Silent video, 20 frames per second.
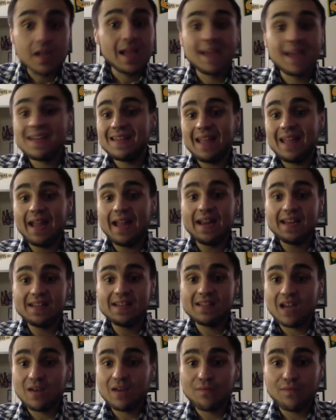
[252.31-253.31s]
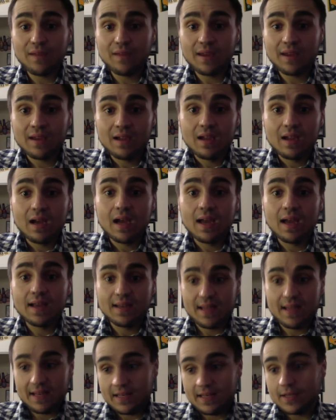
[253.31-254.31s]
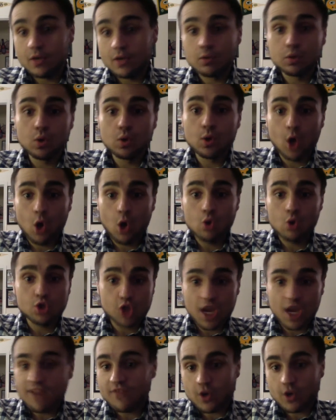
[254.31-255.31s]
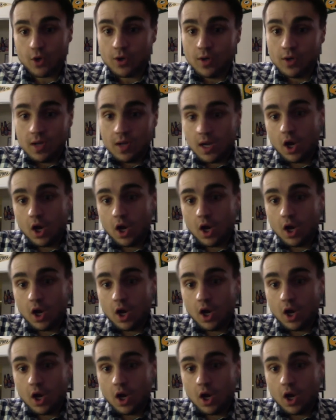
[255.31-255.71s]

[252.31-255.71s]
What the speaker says: and Danny Duffy and Luke Hochevar.